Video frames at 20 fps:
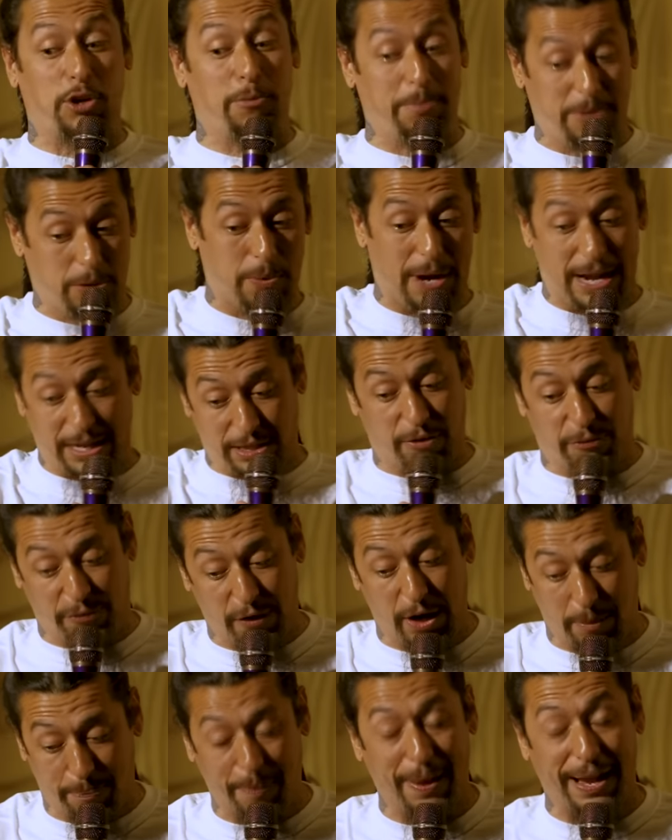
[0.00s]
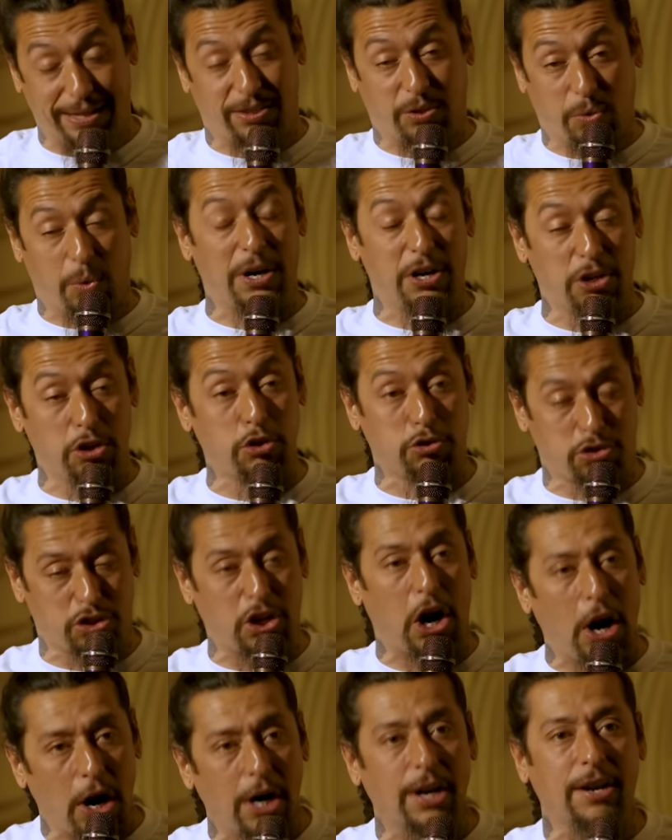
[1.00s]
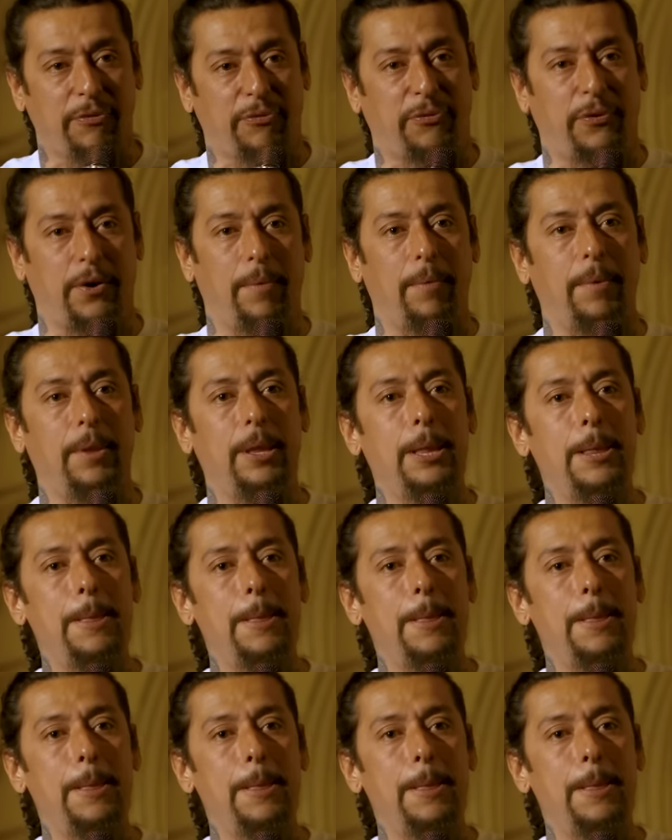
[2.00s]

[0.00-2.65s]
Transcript: you'll be right the fuck back to where you started from.